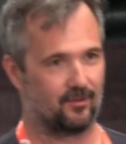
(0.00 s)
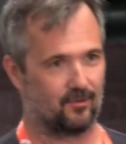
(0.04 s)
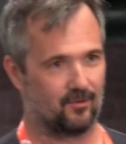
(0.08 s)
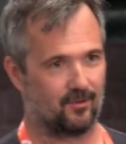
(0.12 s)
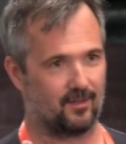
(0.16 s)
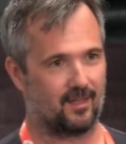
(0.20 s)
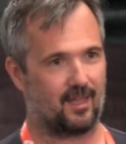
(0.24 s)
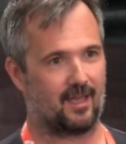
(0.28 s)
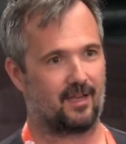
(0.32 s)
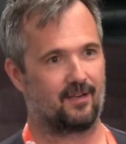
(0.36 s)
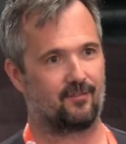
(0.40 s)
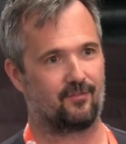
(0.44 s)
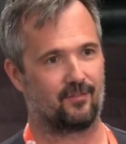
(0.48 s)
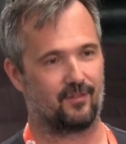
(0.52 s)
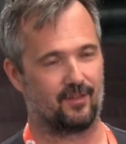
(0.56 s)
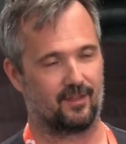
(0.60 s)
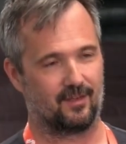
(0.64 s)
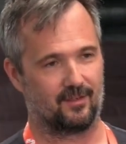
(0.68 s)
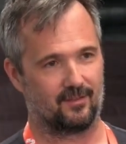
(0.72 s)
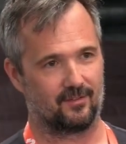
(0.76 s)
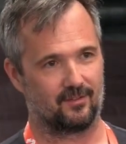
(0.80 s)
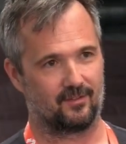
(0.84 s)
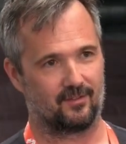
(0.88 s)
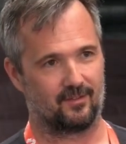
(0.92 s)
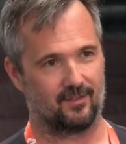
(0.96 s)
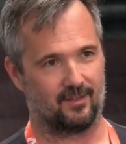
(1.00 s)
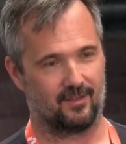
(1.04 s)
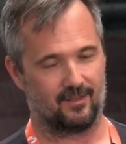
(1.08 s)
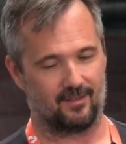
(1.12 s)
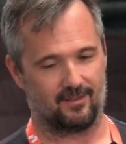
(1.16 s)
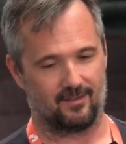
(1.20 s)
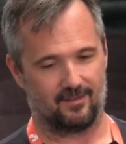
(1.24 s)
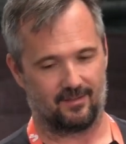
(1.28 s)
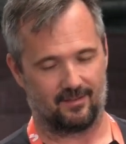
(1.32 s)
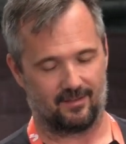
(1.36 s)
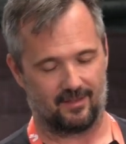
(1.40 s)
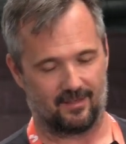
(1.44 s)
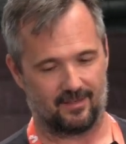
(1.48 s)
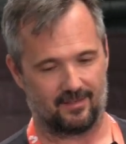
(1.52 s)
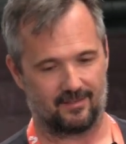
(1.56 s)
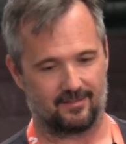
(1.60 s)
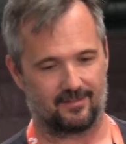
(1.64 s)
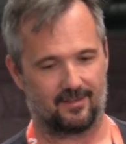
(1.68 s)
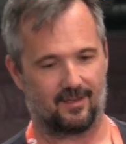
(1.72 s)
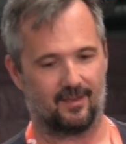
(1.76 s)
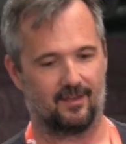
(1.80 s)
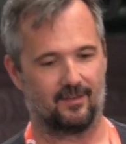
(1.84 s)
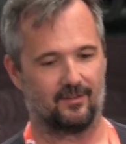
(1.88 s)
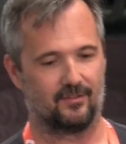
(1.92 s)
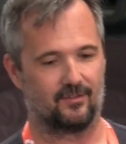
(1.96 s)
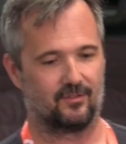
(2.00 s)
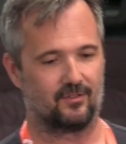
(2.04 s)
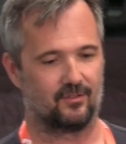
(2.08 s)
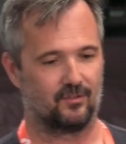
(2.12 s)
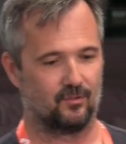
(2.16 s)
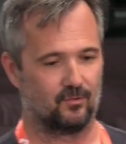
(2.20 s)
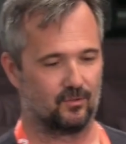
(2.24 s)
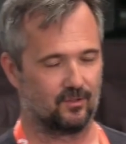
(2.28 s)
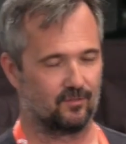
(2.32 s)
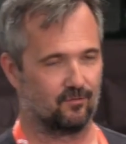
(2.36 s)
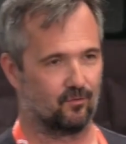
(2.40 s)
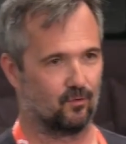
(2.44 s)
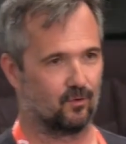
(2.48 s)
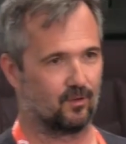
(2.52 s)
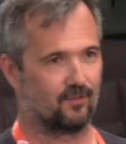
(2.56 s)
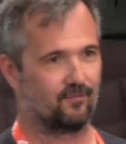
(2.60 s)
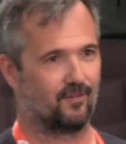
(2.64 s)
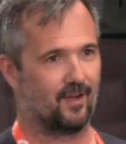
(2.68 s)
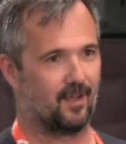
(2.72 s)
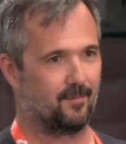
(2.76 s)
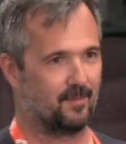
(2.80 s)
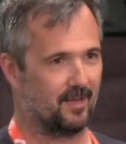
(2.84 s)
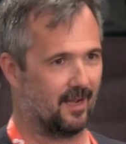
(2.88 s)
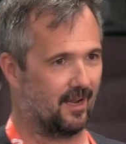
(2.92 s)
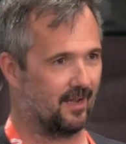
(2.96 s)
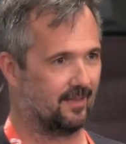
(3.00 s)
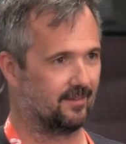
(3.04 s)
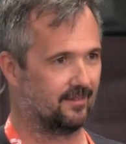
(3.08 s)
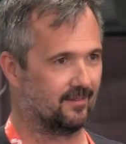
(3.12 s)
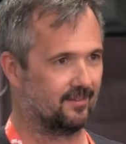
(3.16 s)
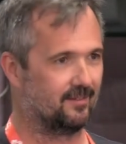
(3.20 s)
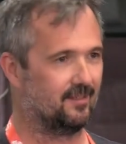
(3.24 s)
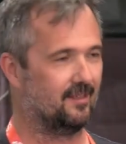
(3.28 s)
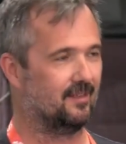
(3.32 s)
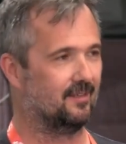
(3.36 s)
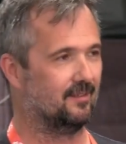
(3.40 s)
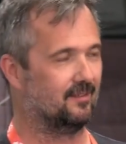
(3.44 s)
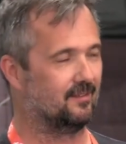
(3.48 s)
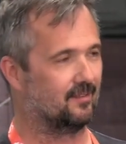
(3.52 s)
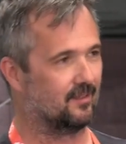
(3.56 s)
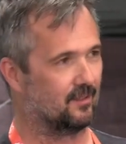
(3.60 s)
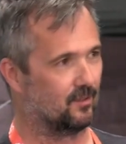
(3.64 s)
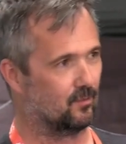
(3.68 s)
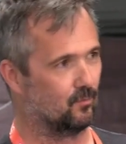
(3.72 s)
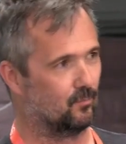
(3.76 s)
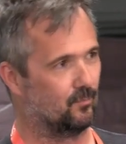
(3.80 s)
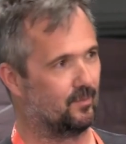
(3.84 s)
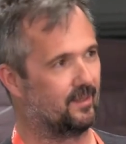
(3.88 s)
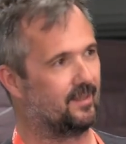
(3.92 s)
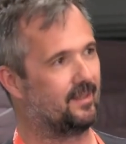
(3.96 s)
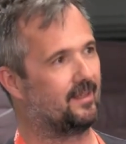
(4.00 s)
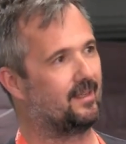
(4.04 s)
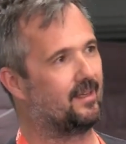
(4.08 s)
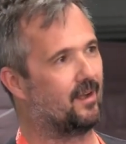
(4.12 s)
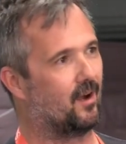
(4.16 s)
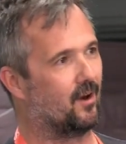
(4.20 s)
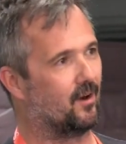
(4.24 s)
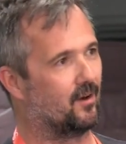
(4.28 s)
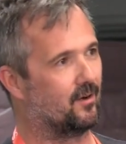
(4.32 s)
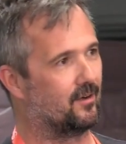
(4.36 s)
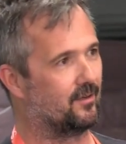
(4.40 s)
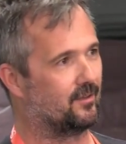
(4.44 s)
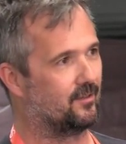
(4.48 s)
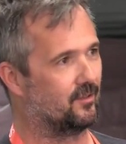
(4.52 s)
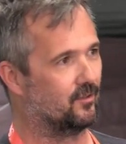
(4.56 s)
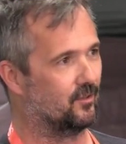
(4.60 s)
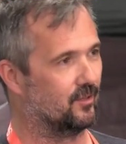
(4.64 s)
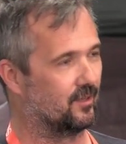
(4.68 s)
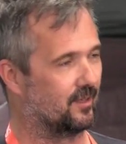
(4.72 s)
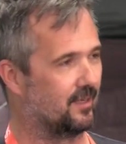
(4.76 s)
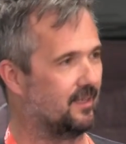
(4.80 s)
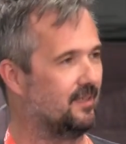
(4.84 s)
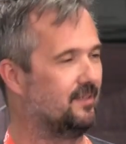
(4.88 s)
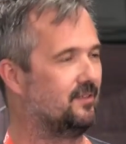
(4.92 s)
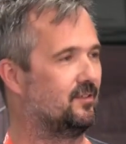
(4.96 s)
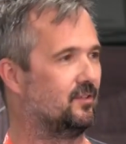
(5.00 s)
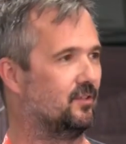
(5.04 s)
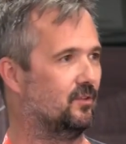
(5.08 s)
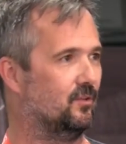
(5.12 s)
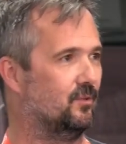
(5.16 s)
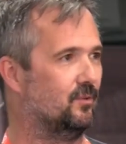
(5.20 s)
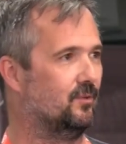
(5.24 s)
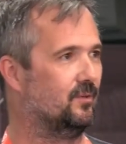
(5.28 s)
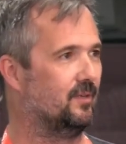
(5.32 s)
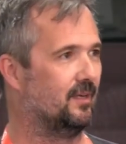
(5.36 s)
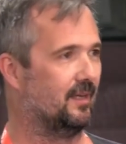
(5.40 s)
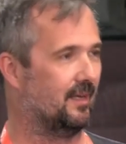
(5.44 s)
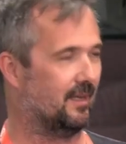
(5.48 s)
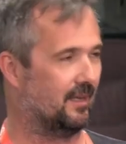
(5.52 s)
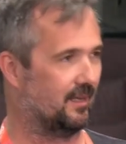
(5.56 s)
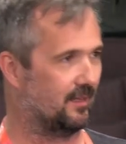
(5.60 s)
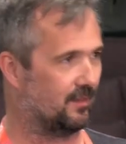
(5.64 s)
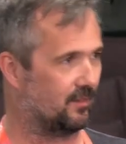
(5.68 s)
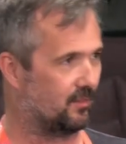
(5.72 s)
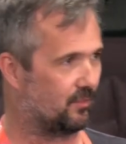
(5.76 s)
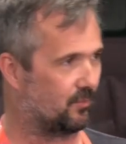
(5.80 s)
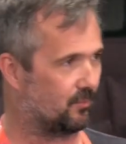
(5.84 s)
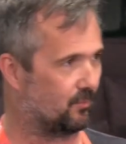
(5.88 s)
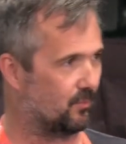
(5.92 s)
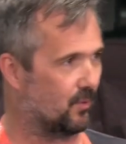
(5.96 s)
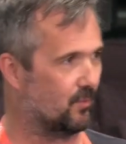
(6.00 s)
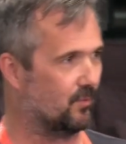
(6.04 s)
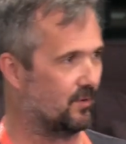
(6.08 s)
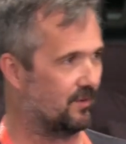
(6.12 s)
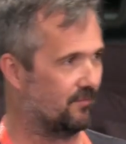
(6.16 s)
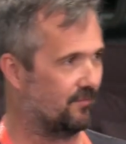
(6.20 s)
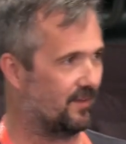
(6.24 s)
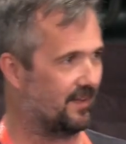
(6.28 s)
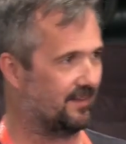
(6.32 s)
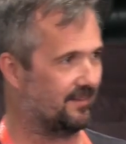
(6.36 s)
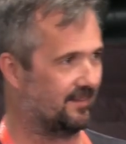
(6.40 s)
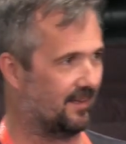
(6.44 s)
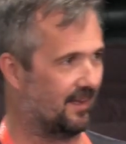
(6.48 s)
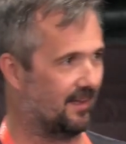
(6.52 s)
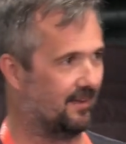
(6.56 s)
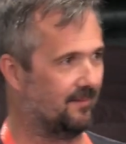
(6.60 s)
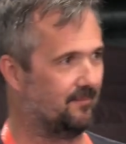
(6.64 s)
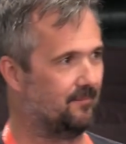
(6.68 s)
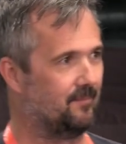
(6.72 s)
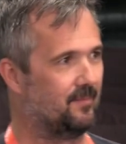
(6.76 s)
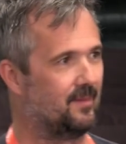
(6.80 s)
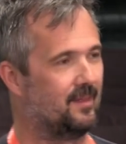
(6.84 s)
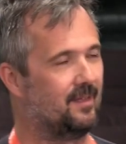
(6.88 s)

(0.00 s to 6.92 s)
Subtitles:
there are a lot of things that it does using Fortify behind the scenes that are really hard to hook into and throw an event at.